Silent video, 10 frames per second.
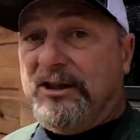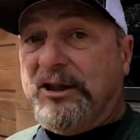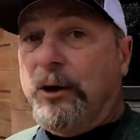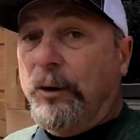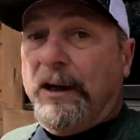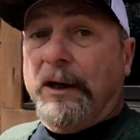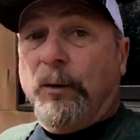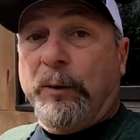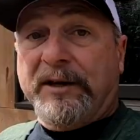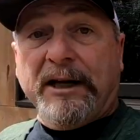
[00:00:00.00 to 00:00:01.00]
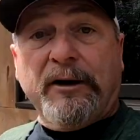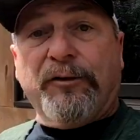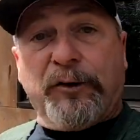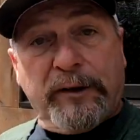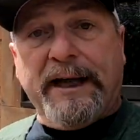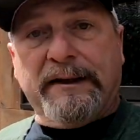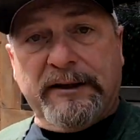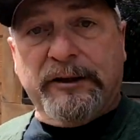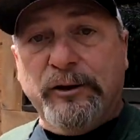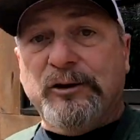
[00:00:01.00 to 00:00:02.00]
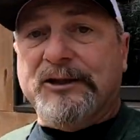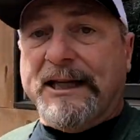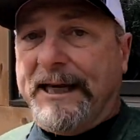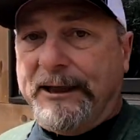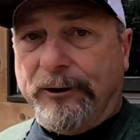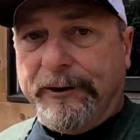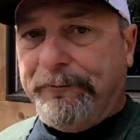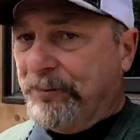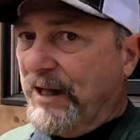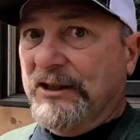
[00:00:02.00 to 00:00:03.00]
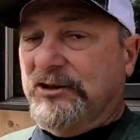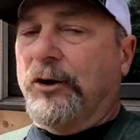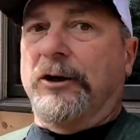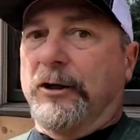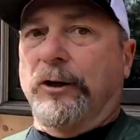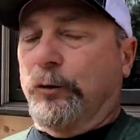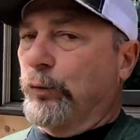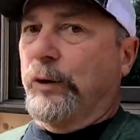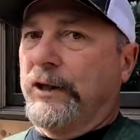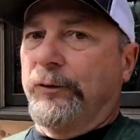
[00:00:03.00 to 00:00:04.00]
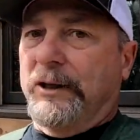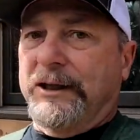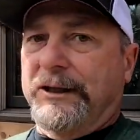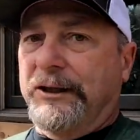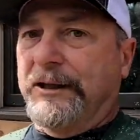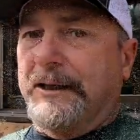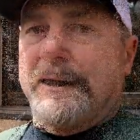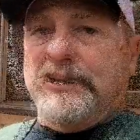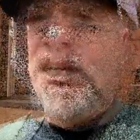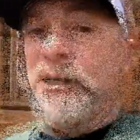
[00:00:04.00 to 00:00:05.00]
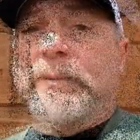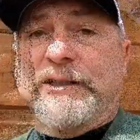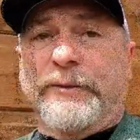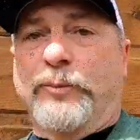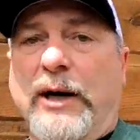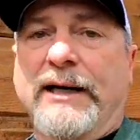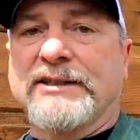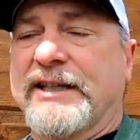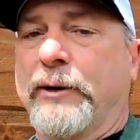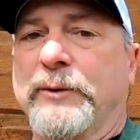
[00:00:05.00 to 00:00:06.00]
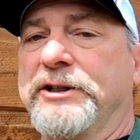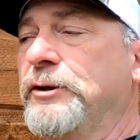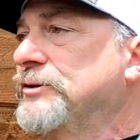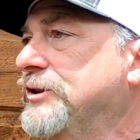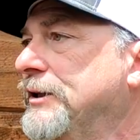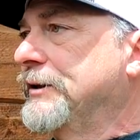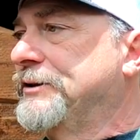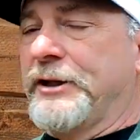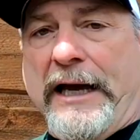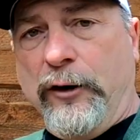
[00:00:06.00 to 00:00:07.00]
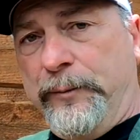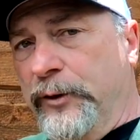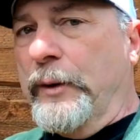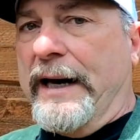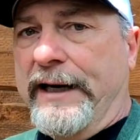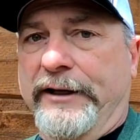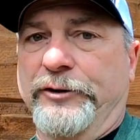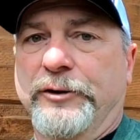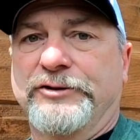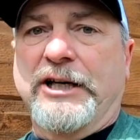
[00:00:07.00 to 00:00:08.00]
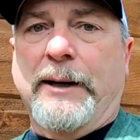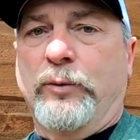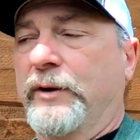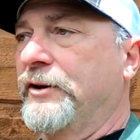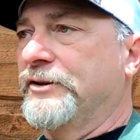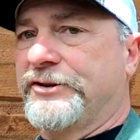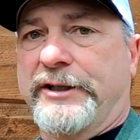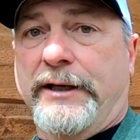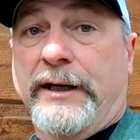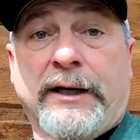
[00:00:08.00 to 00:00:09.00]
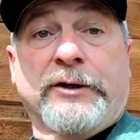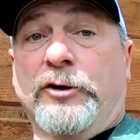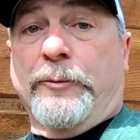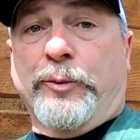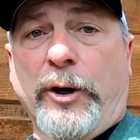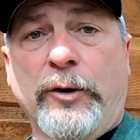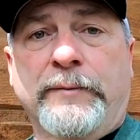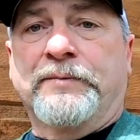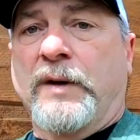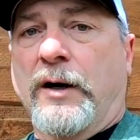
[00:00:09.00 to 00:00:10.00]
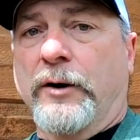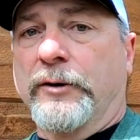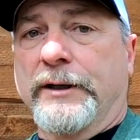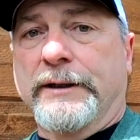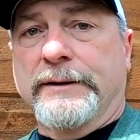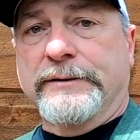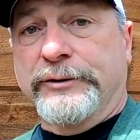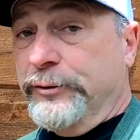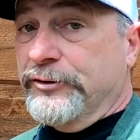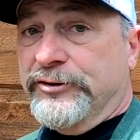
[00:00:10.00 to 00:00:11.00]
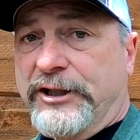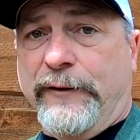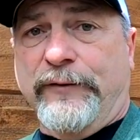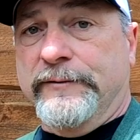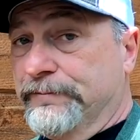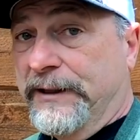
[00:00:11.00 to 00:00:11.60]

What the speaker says: So when we go to throw down the new stain on it, it's going to look really, really good. I'd love to tell you about the products that we use to help you out in your job, whether it's you're a pro or do-it-yourselfer.